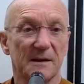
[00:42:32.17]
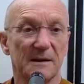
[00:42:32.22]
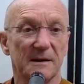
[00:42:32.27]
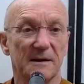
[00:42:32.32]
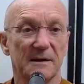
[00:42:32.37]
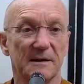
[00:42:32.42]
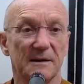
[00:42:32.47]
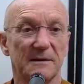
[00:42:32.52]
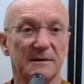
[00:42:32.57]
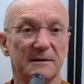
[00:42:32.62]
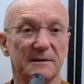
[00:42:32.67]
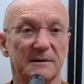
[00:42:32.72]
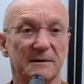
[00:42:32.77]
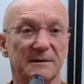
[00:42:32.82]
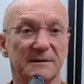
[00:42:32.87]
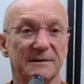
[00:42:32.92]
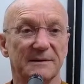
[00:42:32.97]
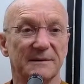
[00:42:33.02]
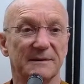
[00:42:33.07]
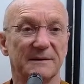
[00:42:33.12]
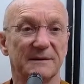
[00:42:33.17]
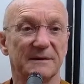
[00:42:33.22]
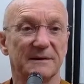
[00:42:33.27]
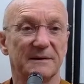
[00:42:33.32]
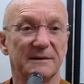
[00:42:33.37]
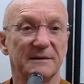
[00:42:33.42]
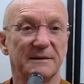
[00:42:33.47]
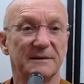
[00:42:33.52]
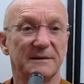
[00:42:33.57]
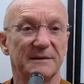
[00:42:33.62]
uh,
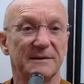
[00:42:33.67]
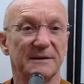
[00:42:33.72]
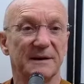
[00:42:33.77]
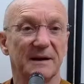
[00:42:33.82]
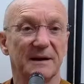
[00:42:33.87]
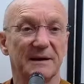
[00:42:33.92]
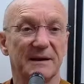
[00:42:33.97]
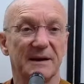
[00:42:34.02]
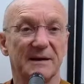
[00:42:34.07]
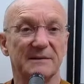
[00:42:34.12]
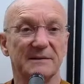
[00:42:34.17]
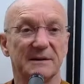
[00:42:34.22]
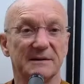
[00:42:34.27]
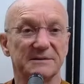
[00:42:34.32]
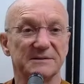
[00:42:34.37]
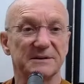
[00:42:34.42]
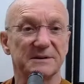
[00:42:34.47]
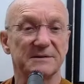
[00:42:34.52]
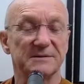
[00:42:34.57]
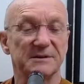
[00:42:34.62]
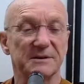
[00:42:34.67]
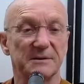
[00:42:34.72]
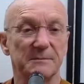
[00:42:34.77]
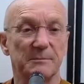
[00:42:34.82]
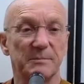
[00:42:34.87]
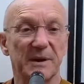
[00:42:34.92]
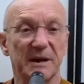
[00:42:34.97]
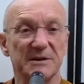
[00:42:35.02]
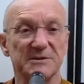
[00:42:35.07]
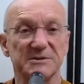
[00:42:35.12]
again,
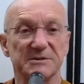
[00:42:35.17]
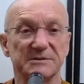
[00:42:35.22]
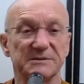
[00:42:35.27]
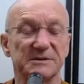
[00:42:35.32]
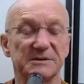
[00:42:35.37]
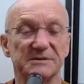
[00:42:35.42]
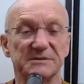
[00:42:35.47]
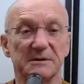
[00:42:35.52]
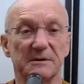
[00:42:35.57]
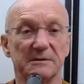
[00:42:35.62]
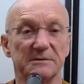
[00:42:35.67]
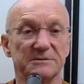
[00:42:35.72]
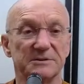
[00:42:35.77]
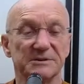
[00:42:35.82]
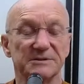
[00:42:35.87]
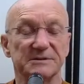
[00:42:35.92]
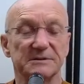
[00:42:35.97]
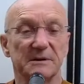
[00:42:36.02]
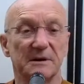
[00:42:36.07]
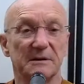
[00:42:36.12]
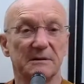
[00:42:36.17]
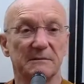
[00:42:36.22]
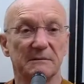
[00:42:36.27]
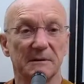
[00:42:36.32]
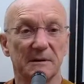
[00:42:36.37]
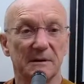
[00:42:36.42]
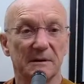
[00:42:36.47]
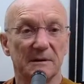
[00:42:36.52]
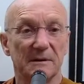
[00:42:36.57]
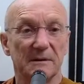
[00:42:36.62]
patience is not just a
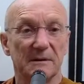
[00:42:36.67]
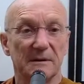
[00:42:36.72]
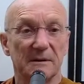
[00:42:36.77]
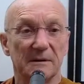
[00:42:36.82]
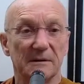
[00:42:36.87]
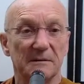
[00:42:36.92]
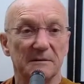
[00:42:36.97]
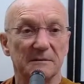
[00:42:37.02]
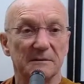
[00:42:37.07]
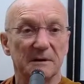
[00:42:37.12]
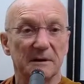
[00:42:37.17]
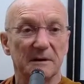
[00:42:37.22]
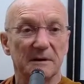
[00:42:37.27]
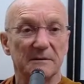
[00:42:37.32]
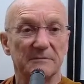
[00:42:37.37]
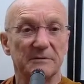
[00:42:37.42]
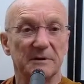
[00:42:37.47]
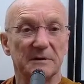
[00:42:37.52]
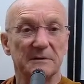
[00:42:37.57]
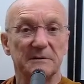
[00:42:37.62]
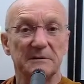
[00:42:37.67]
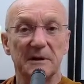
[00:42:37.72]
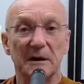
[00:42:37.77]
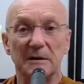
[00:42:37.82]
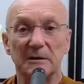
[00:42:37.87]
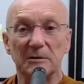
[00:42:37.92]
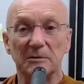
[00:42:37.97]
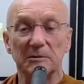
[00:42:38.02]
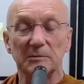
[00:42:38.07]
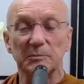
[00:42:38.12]
kind of a
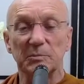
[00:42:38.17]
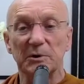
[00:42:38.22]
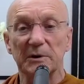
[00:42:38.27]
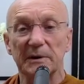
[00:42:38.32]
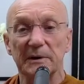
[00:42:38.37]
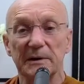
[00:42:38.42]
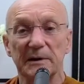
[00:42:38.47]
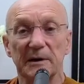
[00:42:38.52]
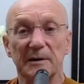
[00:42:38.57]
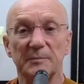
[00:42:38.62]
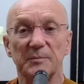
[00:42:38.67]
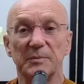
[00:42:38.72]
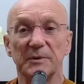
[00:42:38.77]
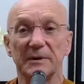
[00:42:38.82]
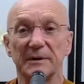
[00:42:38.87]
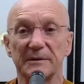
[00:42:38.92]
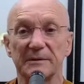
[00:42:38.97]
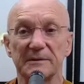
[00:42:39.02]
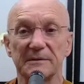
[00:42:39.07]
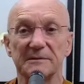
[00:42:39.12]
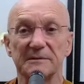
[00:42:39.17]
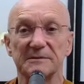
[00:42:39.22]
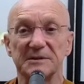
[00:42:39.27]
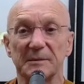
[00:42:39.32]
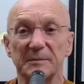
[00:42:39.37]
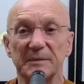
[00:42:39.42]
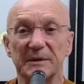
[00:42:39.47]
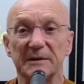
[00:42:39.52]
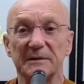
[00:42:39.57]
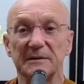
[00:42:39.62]
dull putting up with
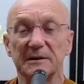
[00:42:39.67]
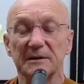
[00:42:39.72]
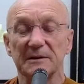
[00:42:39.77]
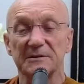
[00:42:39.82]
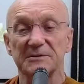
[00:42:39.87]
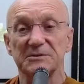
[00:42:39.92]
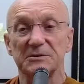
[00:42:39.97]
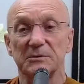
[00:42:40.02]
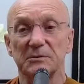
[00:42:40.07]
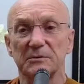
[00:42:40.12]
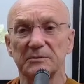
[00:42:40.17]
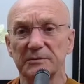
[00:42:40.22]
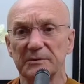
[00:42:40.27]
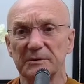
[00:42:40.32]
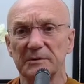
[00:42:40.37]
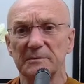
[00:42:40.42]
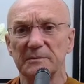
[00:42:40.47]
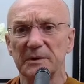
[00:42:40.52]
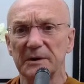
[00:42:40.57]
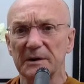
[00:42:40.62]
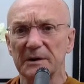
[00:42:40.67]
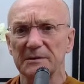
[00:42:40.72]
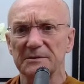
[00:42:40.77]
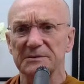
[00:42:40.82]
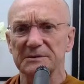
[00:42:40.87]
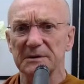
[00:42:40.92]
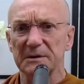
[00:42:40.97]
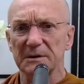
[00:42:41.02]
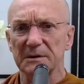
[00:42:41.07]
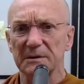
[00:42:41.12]
something till it's over, but
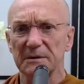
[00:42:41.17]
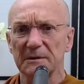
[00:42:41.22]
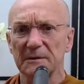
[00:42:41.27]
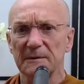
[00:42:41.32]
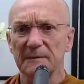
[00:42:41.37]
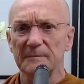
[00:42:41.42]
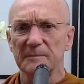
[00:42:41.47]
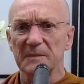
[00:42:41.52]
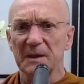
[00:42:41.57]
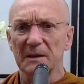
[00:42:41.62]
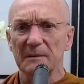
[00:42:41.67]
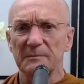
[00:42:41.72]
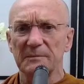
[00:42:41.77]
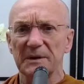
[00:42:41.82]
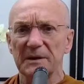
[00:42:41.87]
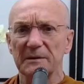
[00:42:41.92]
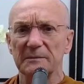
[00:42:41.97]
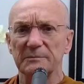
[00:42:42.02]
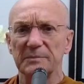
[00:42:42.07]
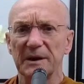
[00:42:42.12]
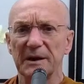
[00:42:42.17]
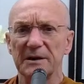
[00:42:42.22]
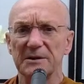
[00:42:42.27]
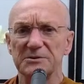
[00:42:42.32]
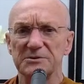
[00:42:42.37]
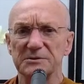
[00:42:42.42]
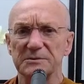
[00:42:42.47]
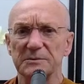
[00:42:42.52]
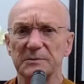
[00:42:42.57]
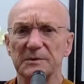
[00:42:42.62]
it's being
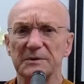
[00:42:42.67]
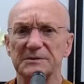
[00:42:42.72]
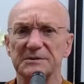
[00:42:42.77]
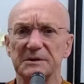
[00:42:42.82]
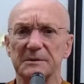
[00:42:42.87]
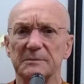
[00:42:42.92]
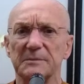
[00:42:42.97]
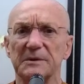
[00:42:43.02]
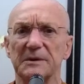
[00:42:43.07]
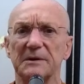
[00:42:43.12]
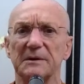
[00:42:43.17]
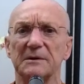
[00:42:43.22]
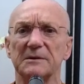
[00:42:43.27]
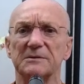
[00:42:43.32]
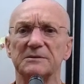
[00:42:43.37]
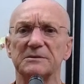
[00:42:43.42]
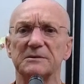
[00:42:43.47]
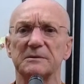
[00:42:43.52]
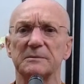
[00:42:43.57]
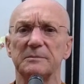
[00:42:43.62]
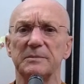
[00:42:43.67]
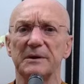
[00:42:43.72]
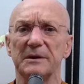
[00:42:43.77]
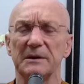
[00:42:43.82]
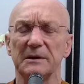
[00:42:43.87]
patient with something is to